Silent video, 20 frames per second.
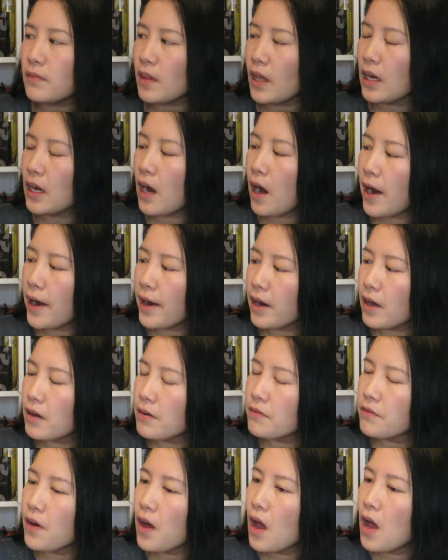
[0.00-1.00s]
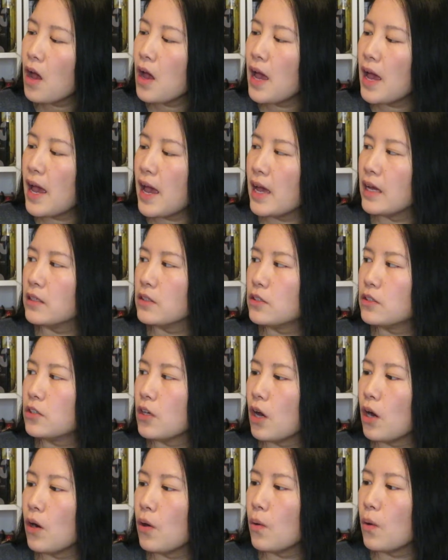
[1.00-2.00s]
kind of. And
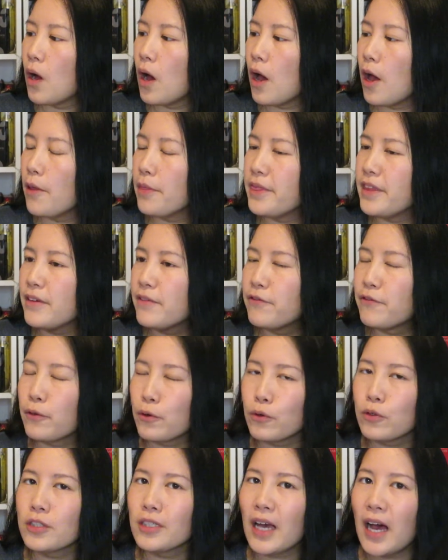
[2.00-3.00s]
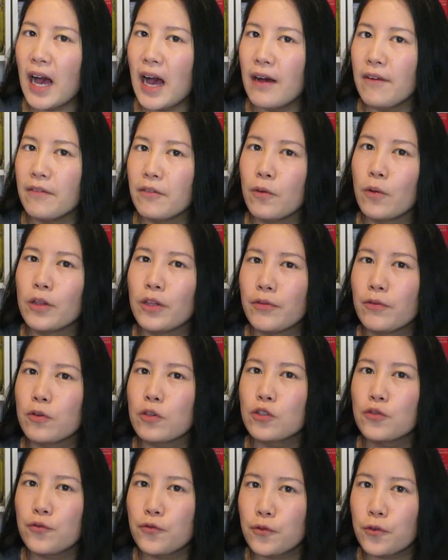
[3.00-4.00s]
so the first half, well, the
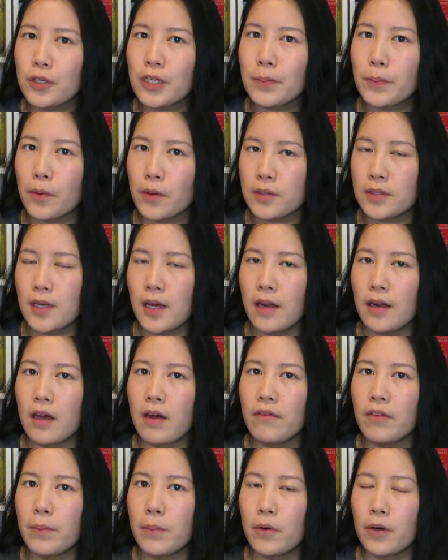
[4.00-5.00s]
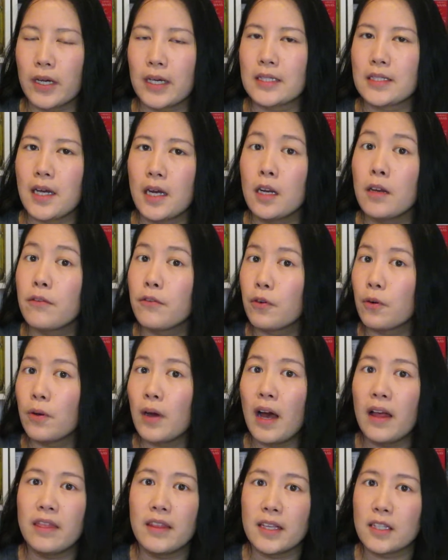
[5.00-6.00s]
first 40% of the book is kind of her
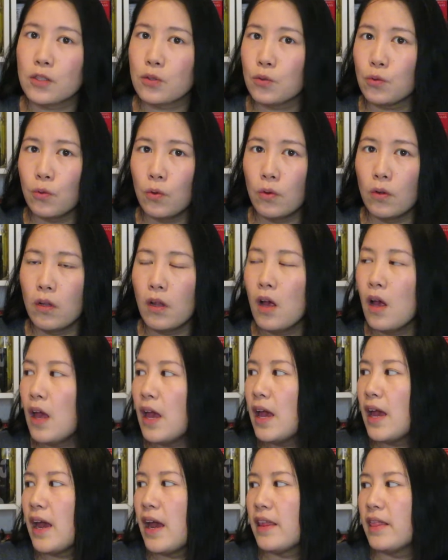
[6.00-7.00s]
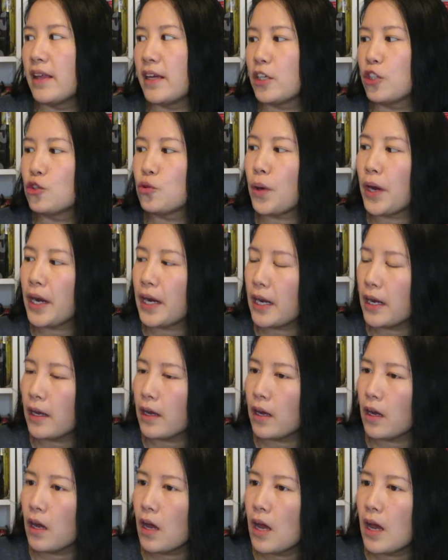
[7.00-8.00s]
at that school and like
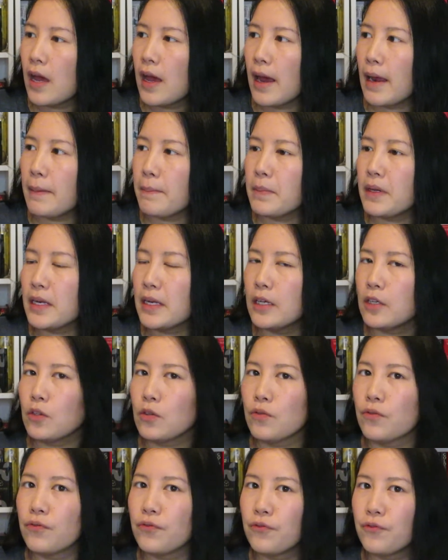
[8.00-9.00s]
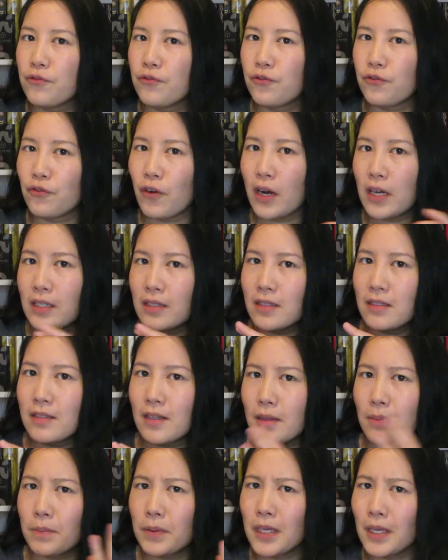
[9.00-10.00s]
training and meeting new friends
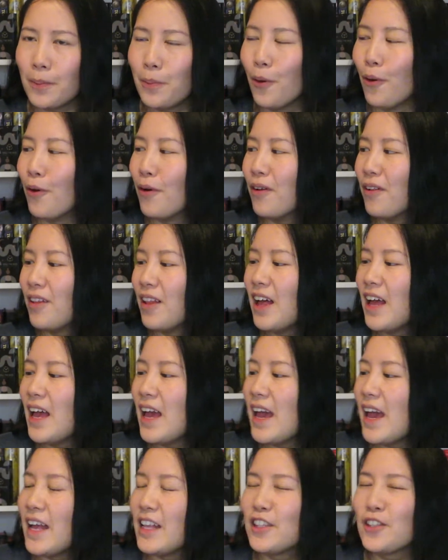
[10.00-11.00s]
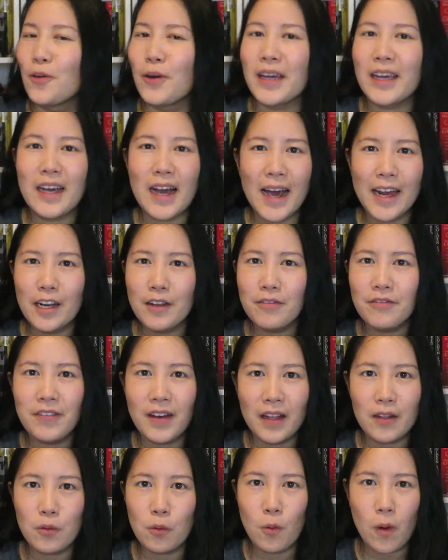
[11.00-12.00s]
and people, and so it kind of
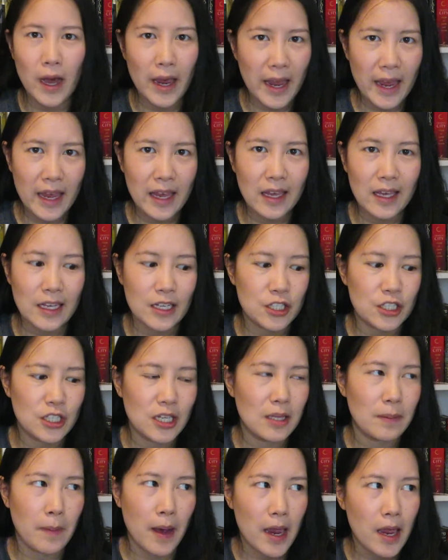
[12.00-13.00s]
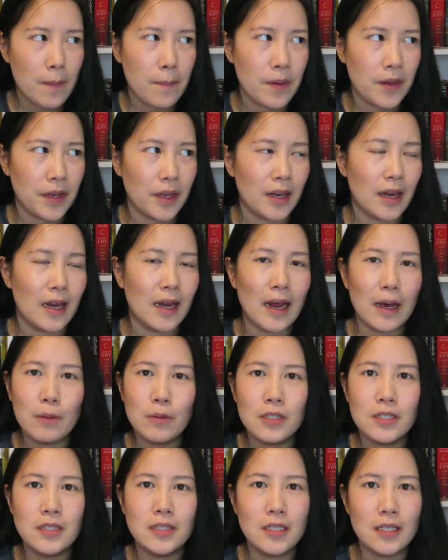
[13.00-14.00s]
felt YA-ish in my opinion. And I
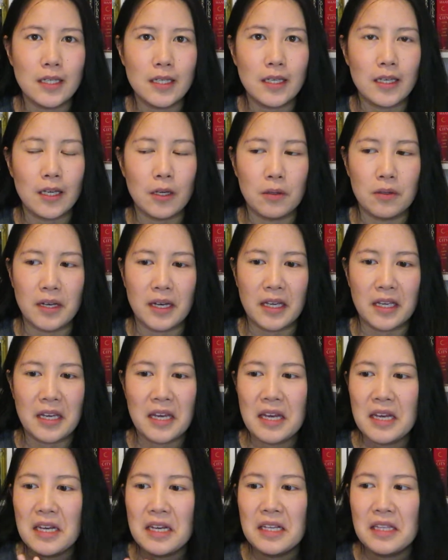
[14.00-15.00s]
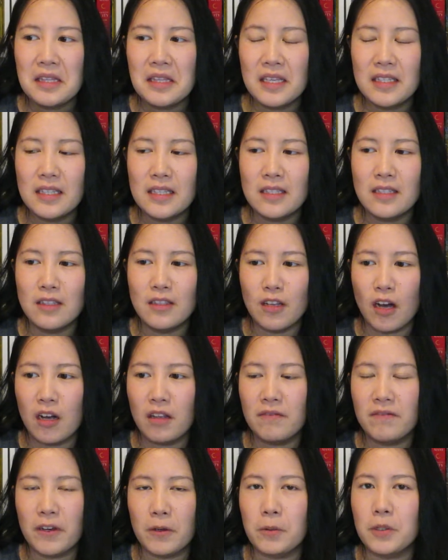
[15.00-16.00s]
was sitting here like, this is
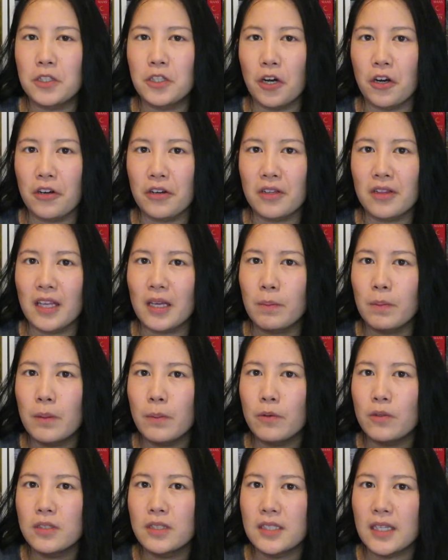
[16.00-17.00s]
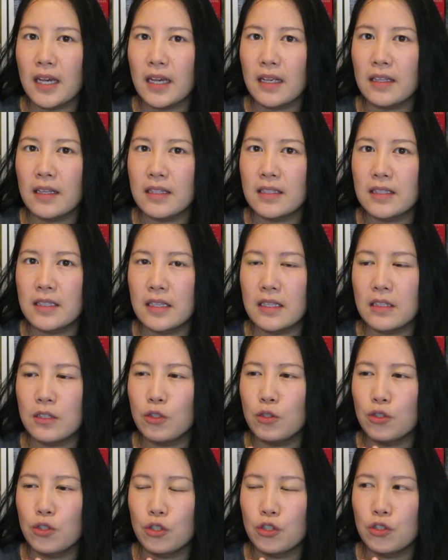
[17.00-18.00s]
not very dark. Like people say this, you
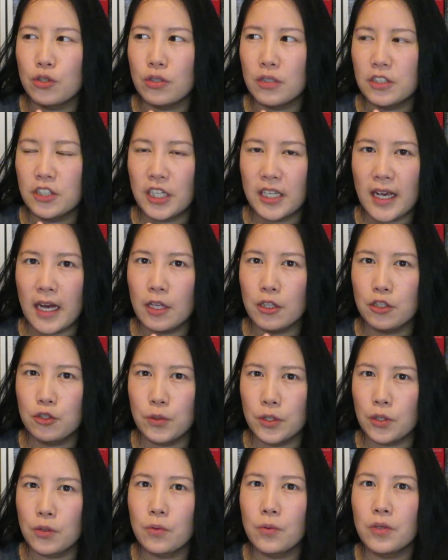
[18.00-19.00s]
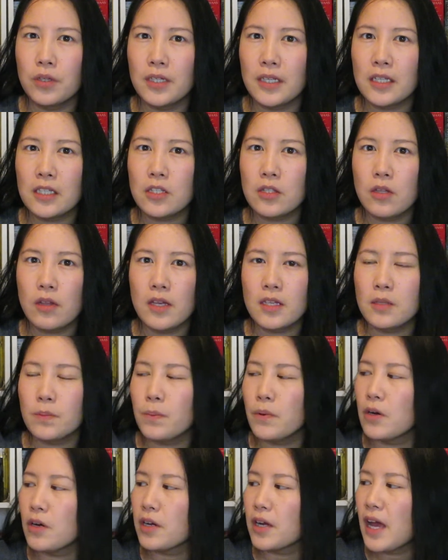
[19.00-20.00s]
should check out trigger warnings to this
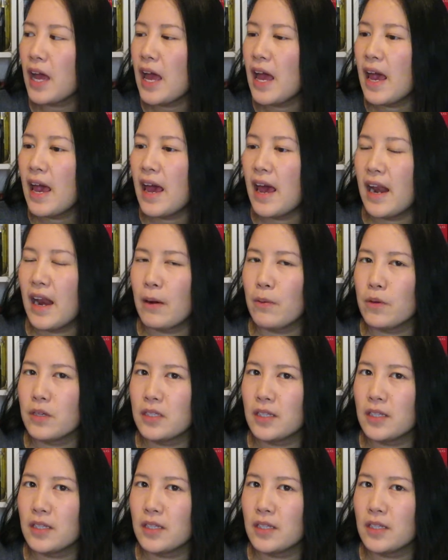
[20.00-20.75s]
book, and I was